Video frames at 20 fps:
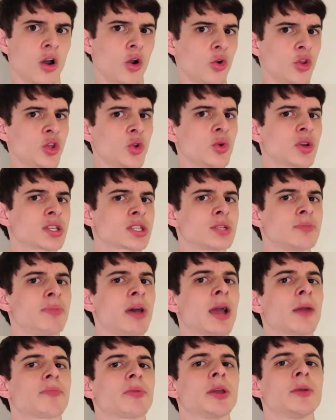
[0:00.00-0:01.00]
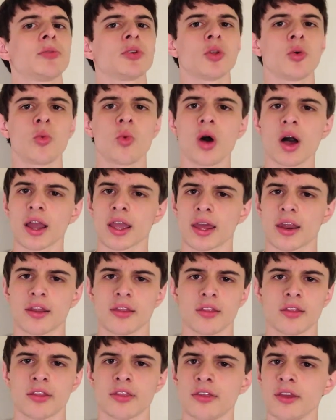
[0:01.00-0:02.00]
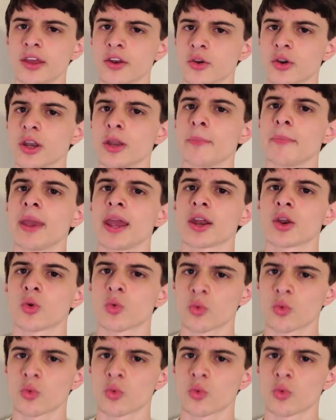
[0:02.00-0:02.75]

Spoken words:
Oh, you expect people to walk out of the theater and demand a